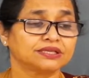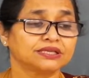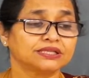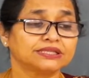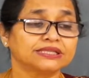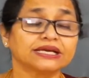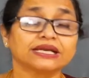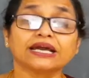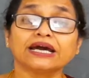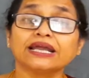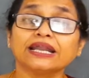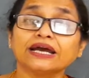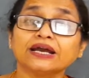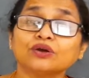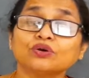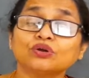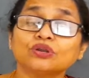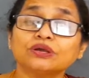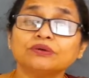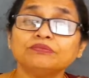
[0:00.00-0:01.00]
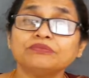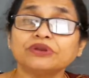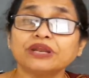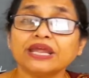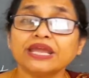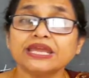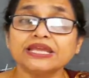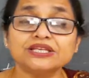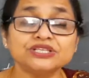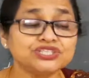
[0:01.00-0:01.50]
The Karakoram
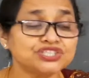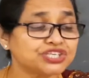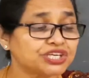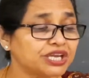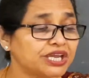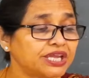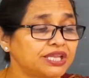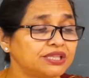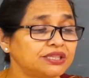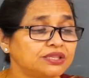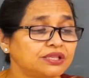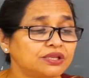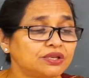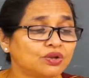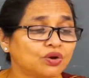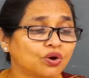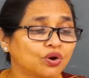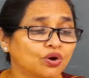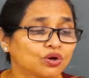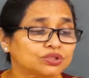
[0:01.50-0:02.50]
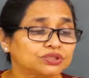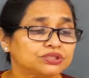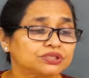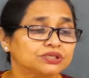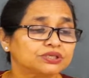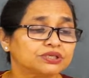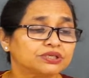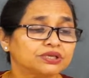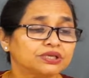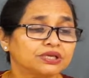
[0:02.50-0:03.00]
range in the north
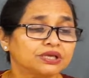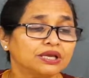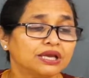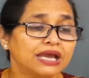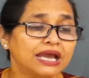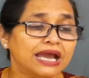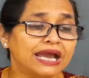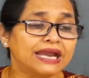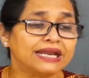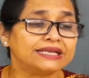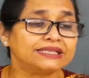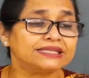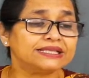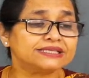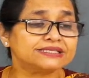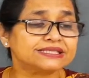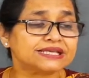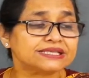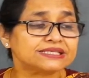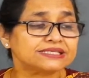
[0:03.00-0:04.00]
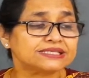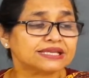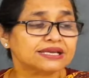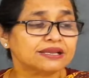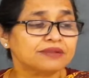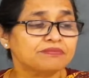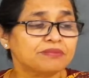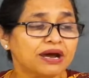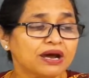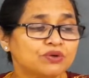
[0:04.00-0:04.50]
and the
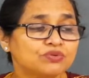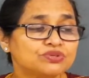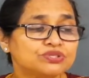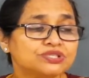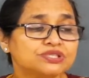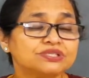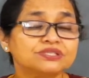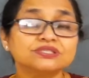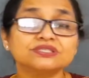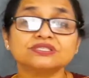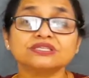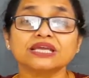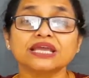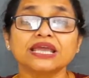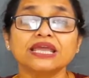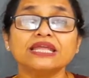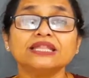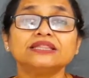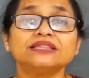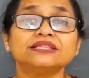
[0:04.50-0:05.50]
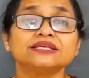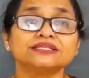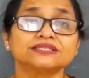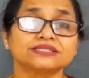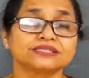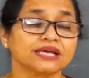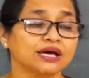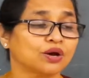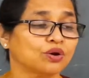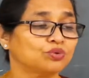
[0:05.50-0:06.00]
Zaskar mountains in the
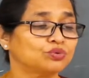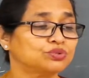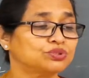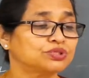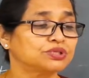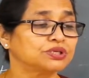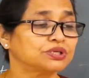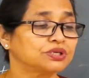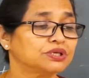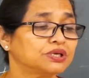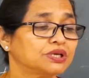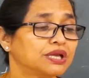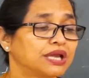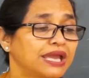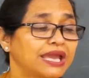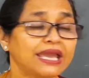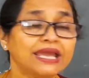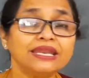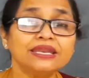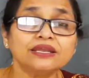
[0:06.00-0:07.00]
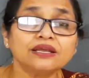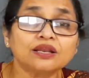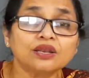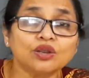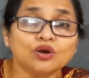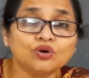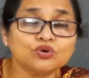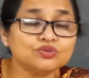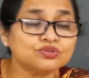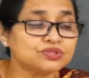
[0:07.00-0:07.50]
south
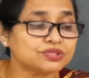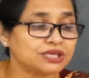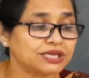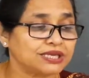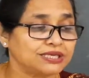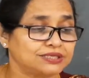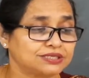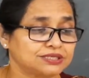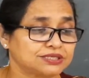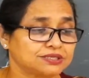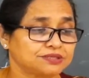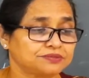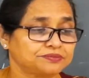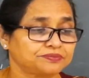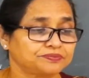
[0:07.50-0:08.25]
enclose it.